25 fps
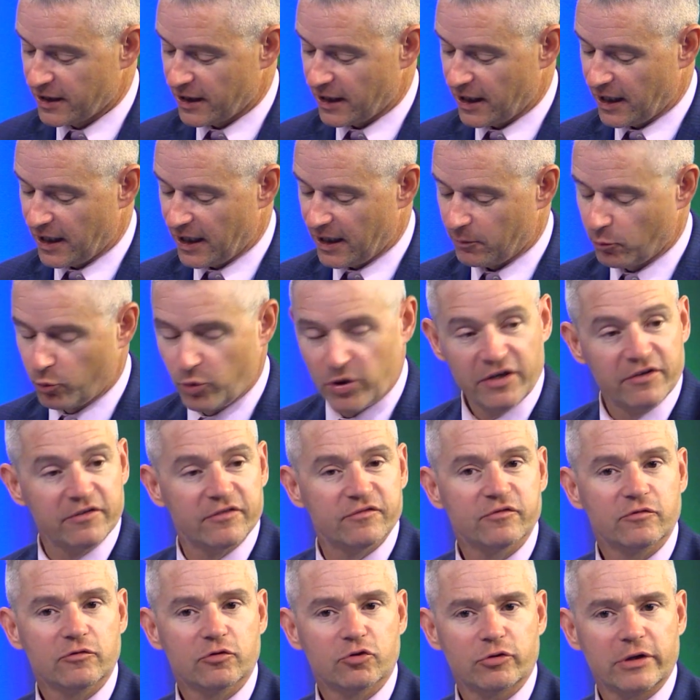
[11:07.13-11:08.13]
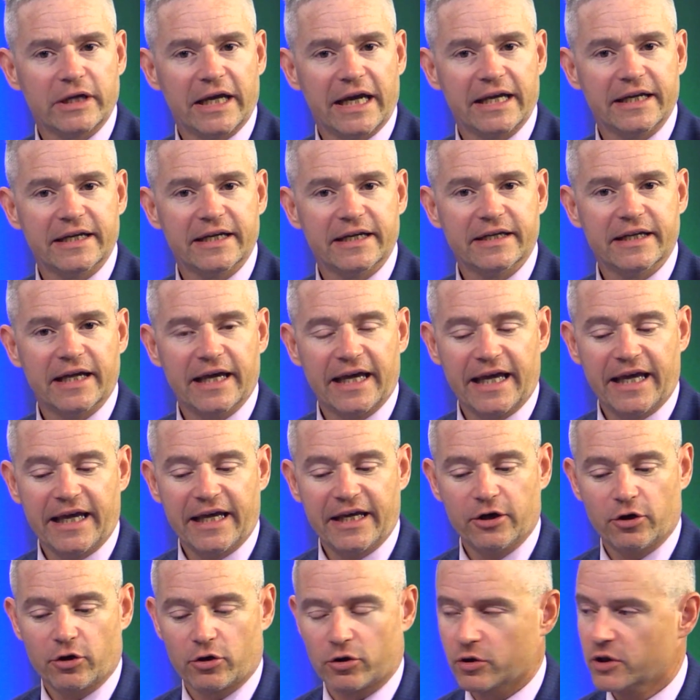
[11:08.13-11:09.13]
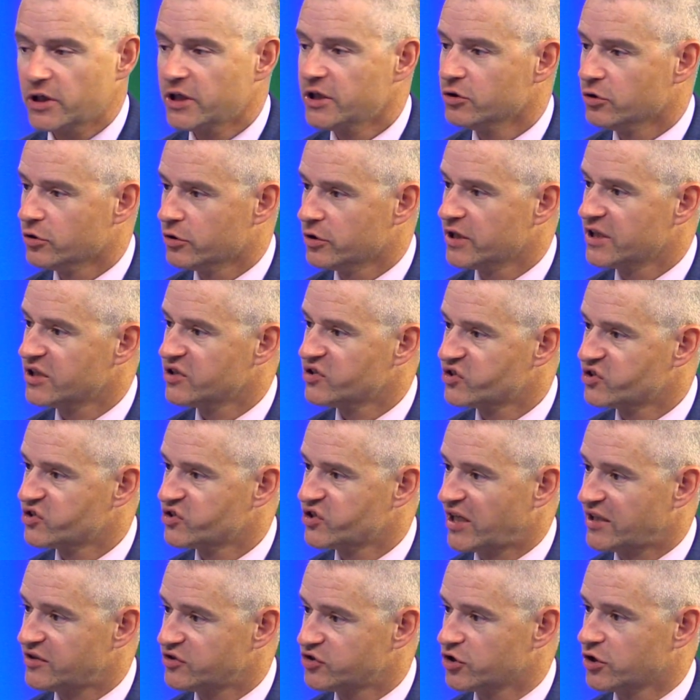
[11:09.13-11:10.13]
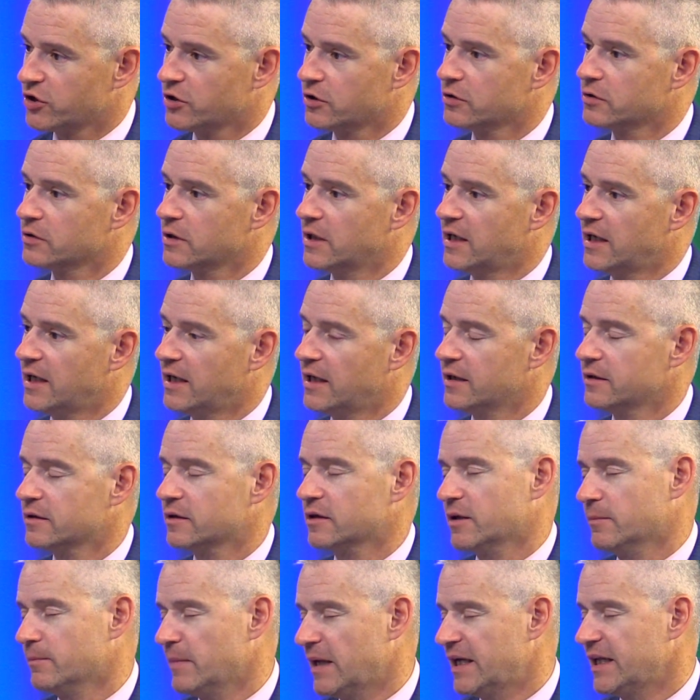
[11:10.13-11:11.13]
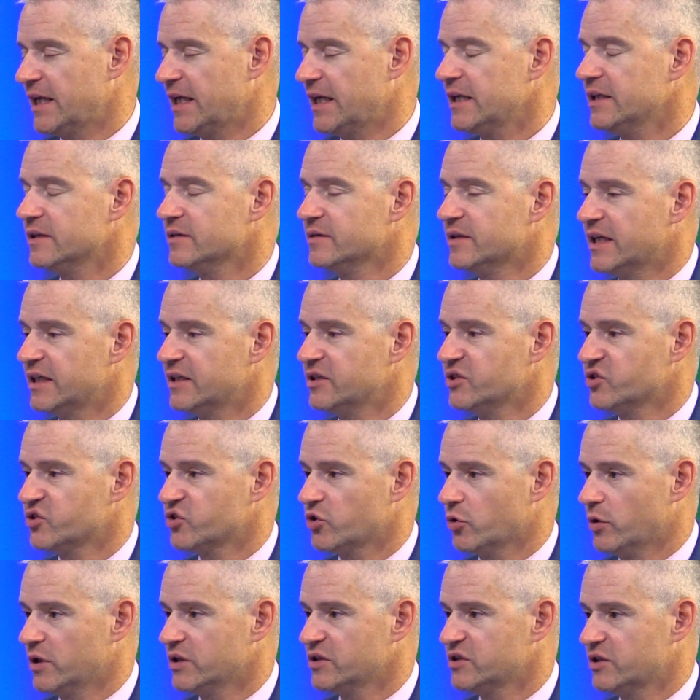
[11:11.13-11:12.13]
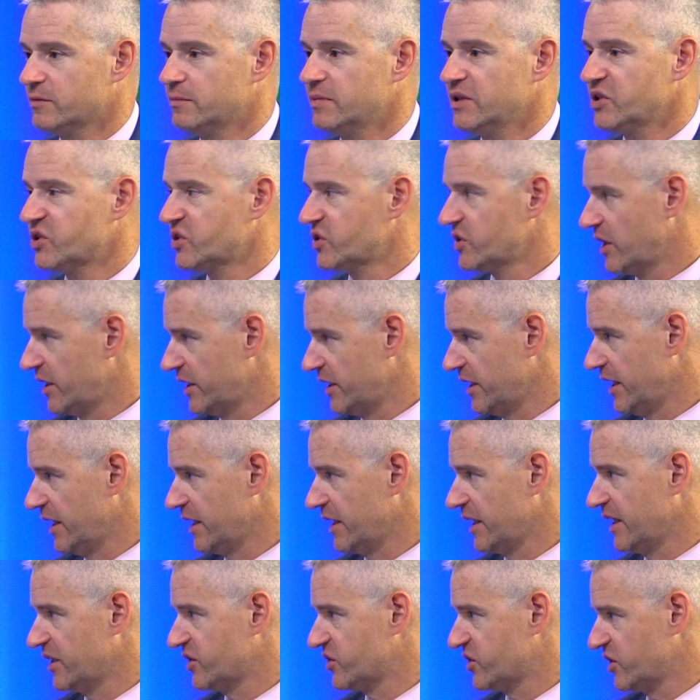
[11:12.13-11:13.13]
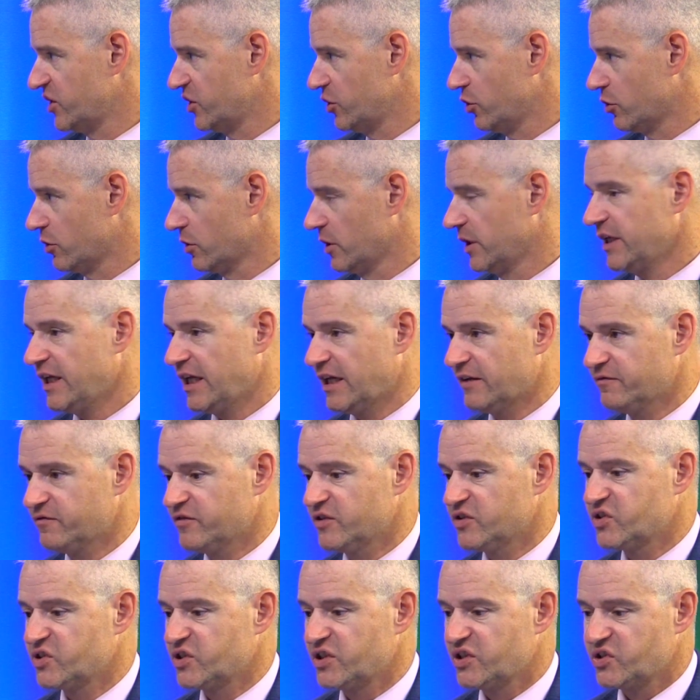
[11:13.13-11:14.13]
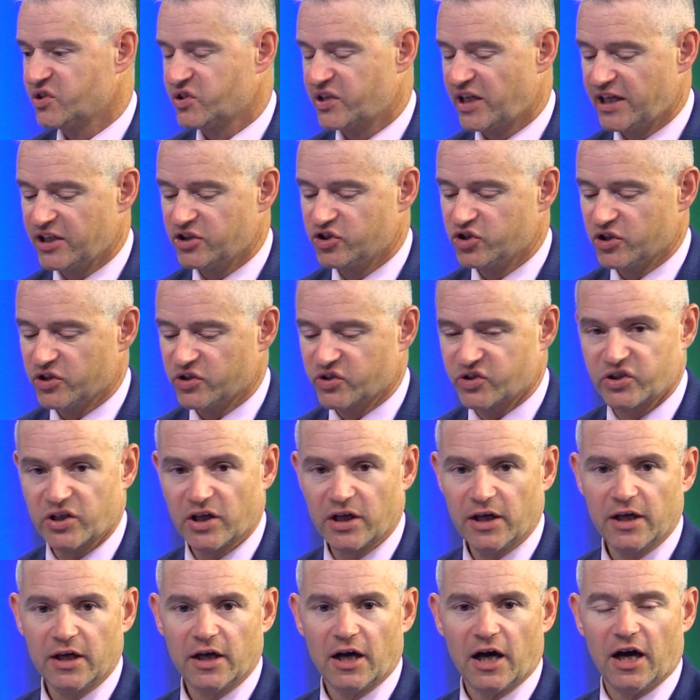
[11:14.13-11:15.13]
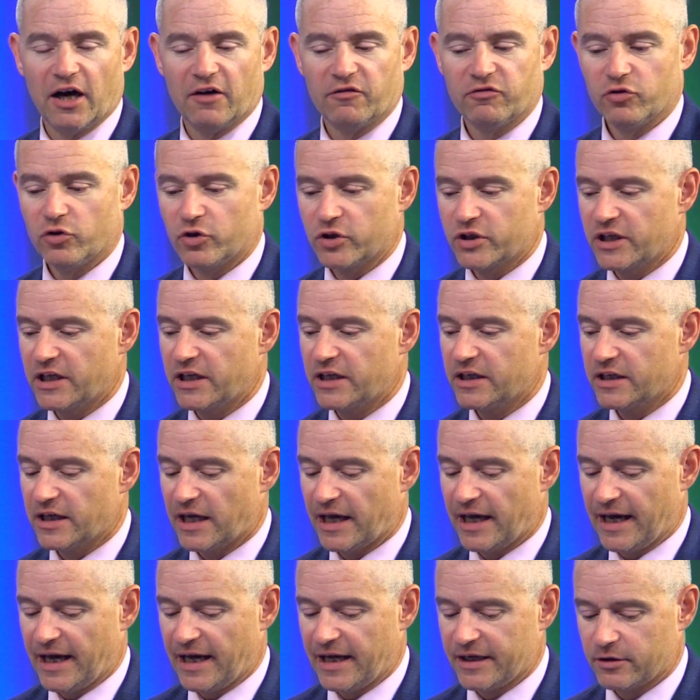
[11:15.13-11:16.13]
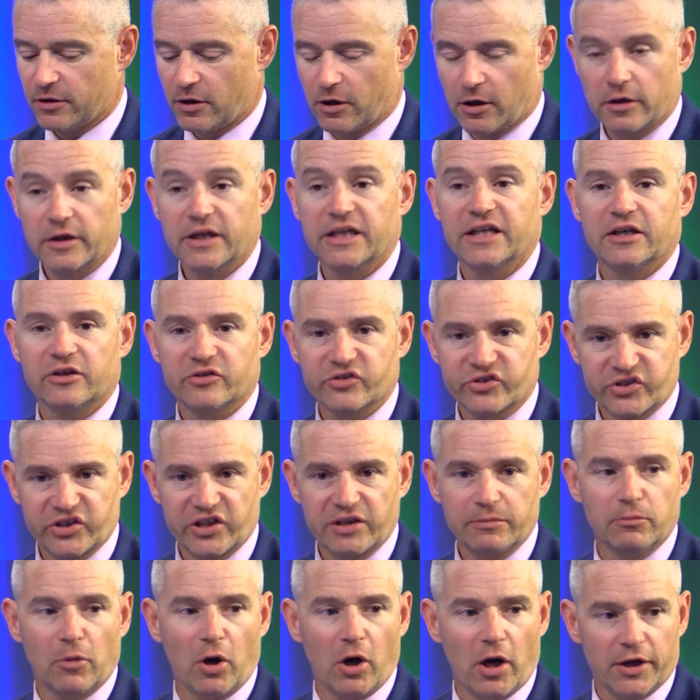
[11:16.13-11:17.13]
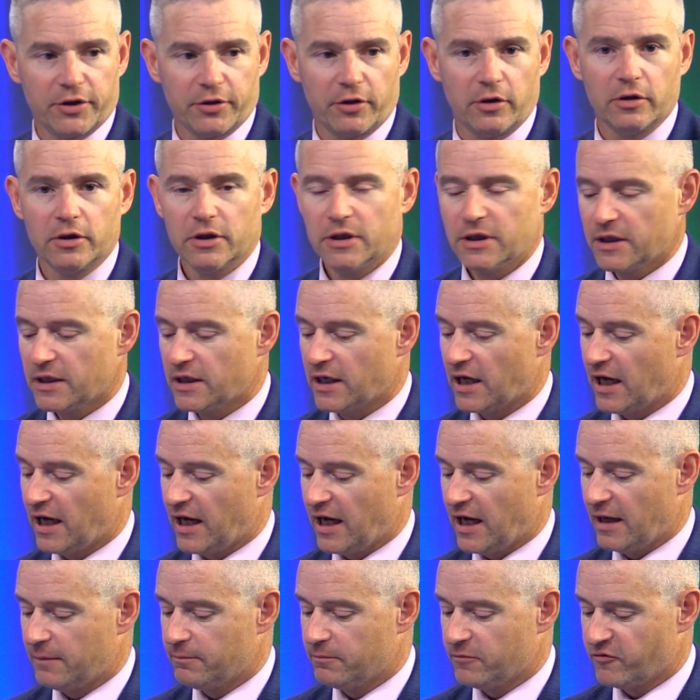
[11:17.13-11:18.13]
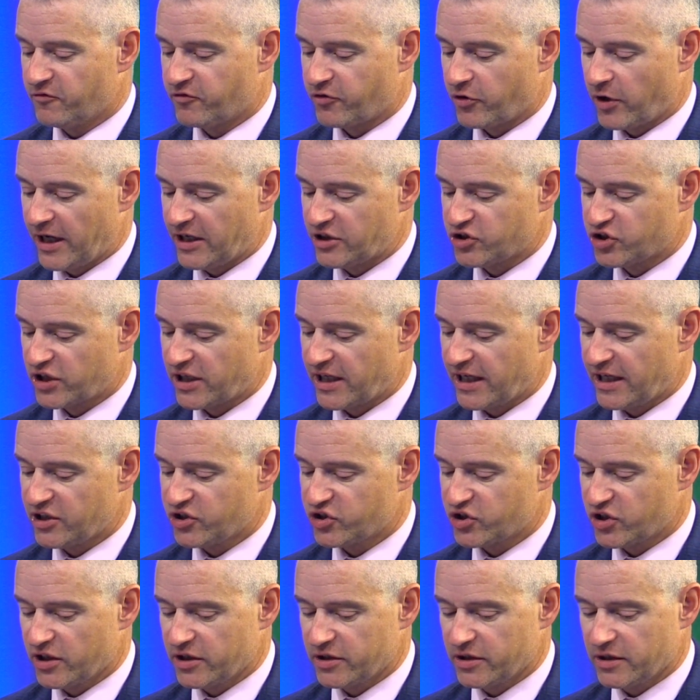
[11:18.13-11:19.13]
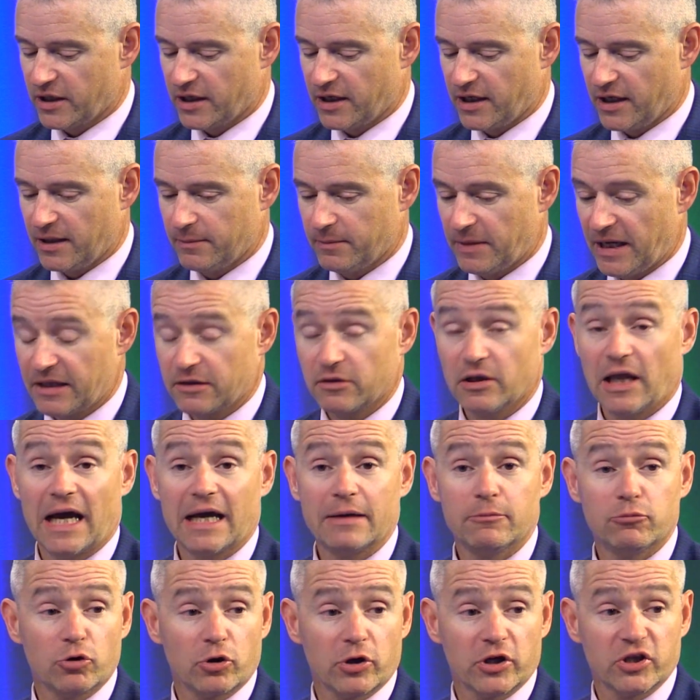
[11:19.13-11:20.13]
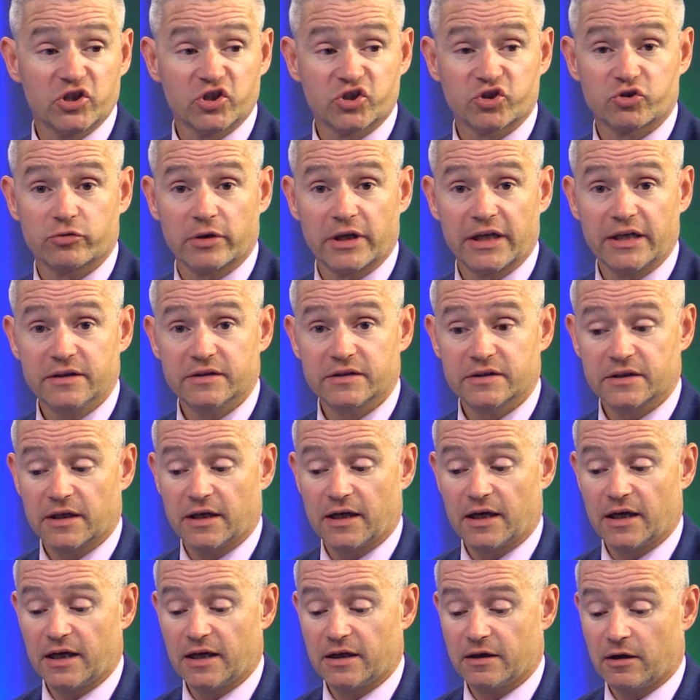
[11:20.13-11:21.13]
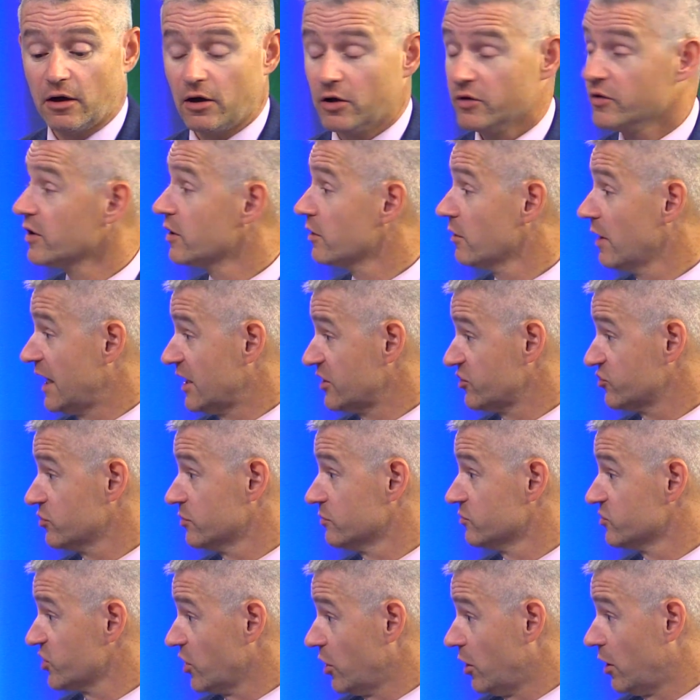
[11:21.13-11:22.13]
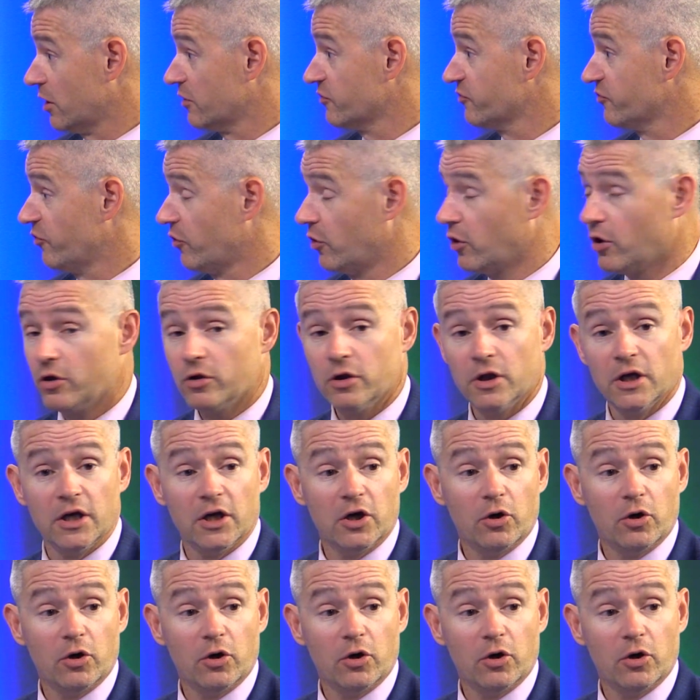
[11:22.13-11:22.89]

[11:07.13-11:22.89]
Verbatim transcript: Um, we've created a early learning center uh, committee that is going to be studying. It's in the early infancy stages of looking at our ELC model um, for education. Um, at Library Street, uh, all the classrooms are full.